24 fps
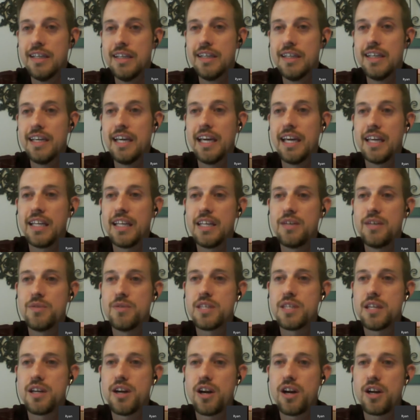And he
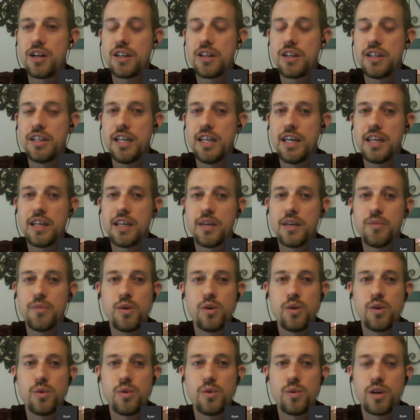was in our clinic, and we
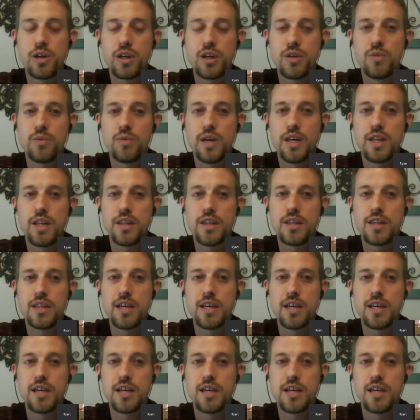were working with,